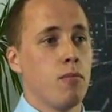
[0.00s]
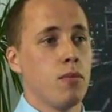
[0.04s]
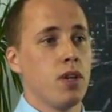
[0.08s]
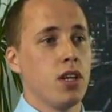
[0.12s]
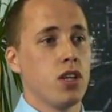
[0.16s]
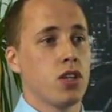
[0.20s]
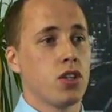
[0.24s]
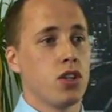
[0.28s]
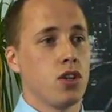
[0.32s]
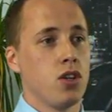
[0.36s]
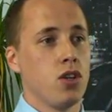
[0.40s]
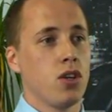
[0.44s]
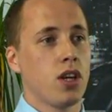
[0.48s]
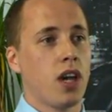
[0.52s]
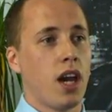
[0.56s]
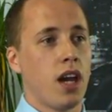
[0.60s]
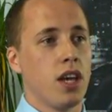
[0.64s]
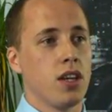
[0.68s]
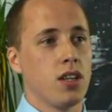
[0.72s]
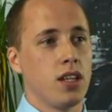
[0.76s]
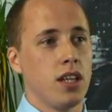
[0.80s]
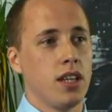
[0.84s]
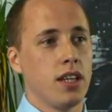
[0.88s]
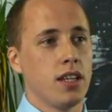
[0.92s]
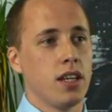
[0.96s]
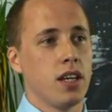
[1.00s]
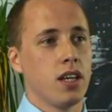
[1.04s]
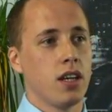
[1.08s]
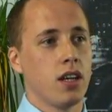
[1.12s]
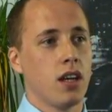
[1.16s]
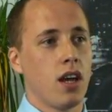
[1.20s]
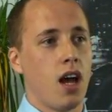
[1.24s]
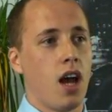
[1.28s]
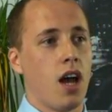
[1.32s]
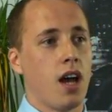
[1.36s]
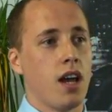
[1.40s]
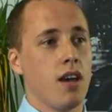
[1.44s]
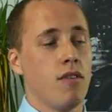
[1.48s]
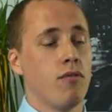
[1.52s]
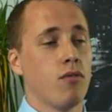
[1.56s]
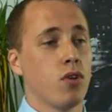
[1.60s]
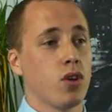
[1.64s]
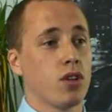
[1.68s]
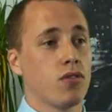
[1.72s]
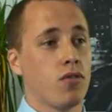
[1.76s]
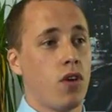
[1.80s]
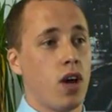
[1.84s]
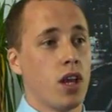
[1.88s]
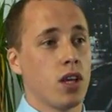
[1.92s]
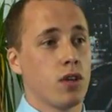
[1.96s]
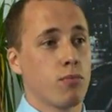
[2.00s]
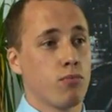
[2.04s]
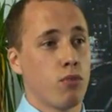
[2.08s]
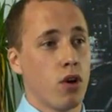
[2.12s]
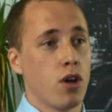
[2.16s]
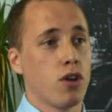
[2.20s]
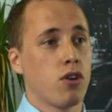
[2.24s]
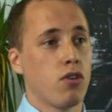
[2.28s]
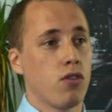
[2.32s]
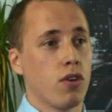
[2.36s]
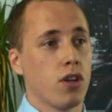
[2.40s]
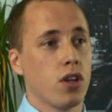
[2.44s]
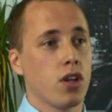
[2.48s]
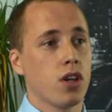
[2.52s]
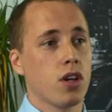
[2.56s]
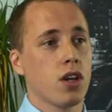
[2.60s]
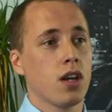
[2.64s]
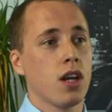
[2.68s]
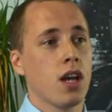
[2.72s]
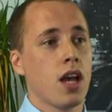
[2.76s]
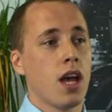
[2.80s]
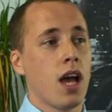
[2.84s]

is the UK's leading invoice finance brokerage.